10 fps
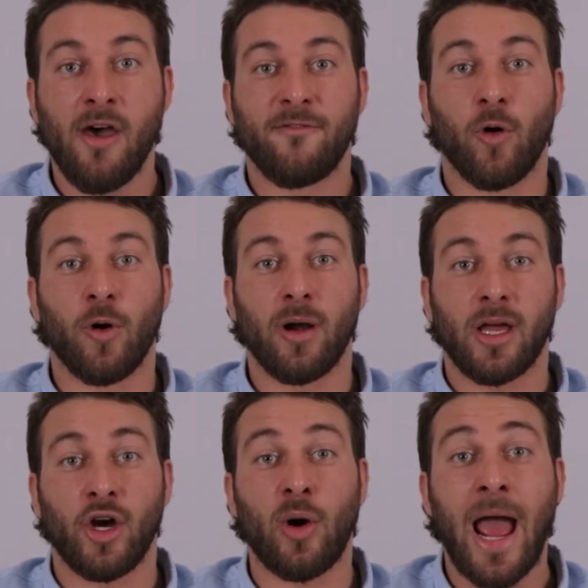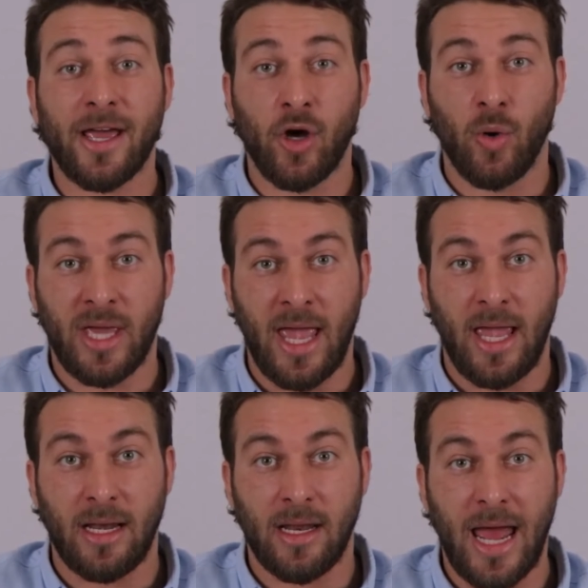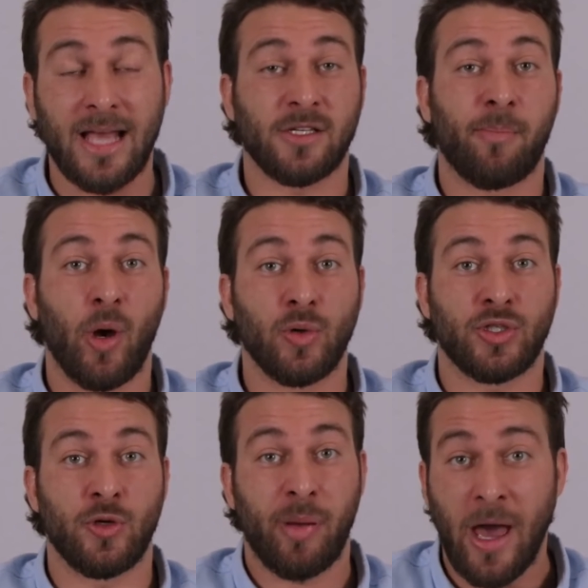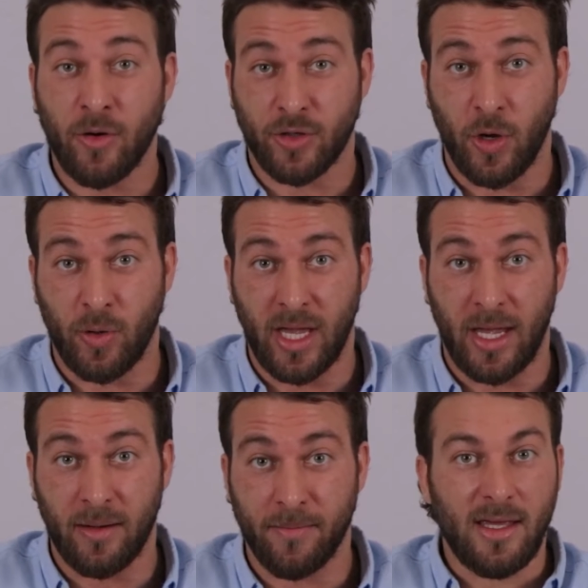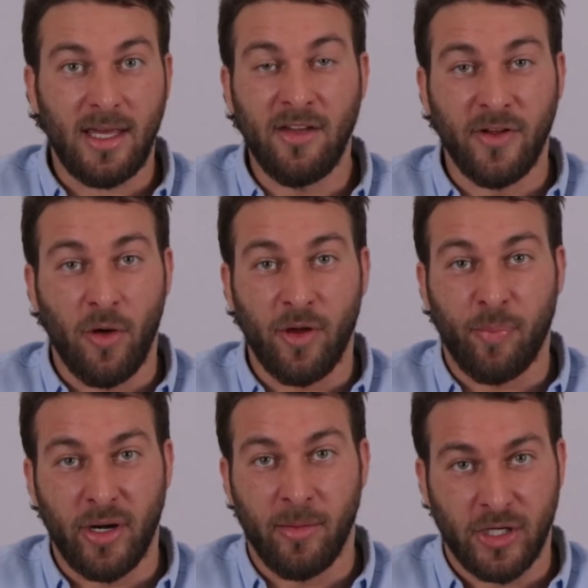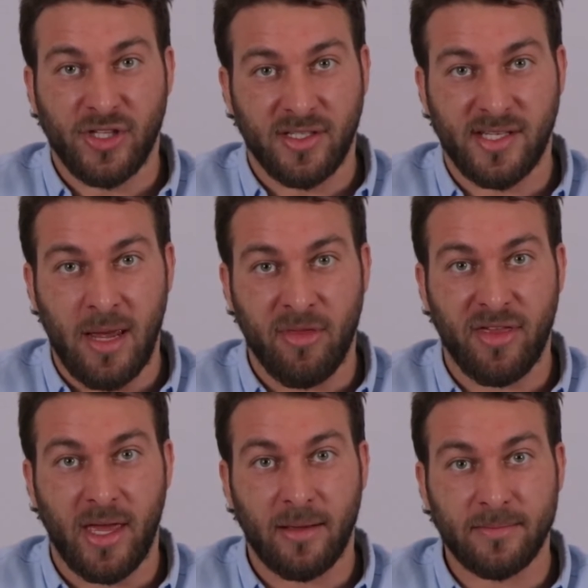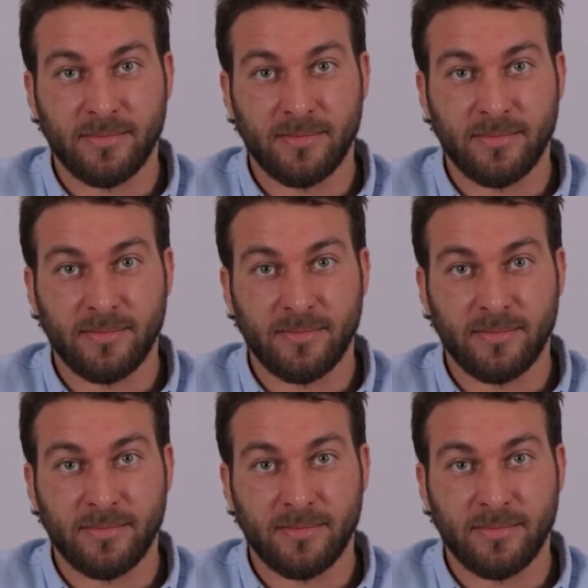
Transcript: for crack cocaine as opposed to powdered cocaine, even though they're pretty much the same thing.